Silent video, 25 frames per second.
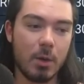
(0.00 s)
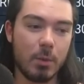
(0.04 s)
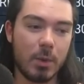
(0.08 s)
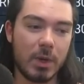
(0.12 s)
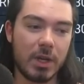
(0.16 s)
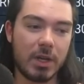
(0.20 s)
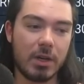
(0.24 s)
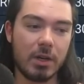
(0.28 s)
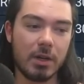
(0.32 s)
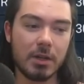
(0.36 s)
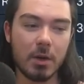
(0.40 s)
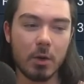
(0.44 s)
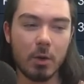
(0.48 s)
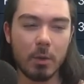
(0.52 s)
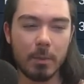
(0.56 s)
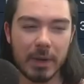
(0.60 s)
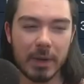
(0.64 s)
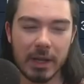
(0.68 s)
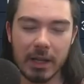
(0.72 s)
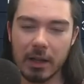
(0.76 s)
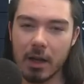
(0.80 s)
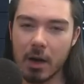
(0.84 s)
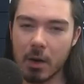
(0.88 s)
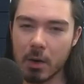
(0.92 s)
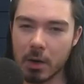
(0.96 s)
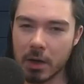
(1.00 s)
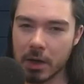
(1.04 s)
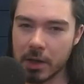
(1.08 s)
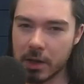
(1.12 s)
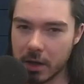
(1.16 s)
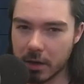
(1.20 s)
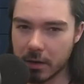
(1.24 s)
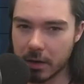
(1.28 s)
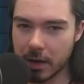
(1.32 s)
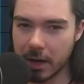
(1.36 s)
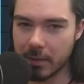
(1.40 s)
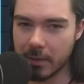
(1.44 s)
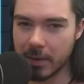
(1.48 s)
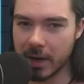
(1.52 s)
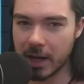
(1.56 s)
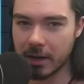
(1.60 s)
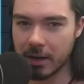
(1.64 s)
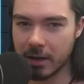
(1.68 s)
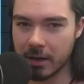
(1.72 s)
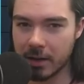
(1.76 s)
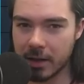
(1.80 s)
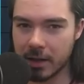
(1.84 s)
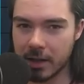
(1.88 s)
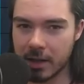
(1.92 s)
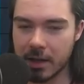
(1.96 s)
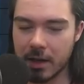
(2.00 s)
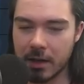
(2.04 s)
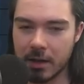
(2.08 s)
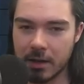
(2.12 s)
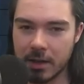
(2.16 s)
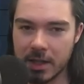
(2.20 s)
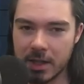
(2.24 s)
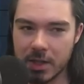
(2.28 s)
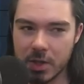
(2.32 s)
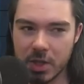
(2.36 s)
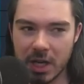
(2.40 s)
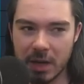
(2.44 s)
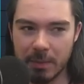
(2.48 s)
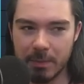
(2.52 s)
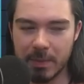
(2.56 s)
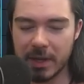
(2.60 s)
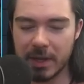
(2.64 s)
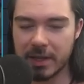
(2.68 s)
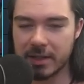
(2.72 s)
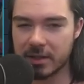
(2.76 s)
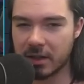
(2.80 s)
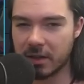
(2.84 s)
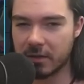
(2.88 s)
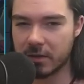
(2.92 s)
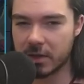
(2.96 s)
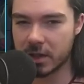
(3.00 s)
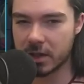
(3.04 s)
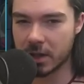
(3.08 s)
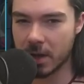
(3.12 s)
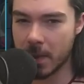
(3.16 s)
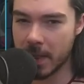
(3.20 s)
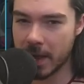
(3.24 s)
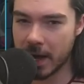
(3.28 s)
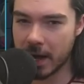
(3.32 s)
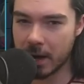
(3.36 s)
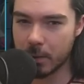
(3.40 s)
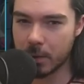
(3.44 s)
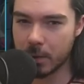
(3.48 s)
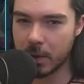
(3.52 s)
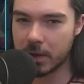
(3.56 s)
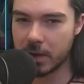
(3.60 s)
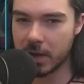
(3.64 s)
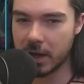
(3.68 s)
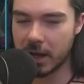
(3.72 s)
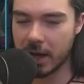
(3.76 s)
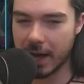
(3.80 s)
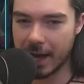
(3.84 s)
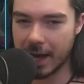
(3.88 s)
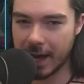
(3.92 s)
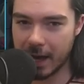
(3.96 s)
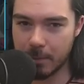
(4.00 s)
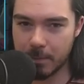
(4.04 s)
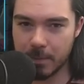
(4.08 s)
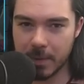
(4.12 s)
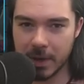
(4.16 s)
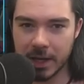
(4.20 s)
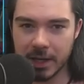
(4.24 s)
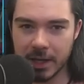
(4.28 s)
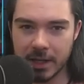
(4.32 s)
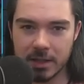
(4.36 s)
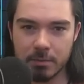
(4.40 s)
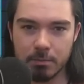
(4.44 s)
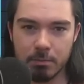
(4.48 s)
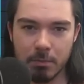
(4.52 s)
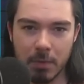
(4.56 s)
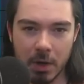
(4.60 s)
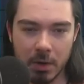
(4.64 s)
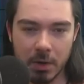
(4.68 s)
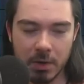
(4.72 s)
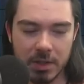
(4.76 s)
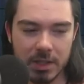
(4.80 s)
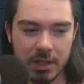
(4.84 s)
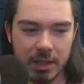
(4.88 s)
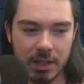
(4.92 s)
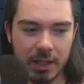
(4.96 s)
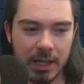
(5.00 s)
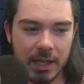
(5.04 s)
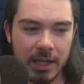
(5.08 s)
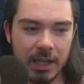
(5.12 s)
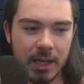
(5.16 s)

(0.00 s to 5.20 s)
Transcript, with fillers: We could go a bit lower on the crit rate on the, on these champions, and I've done that with the epics mostly.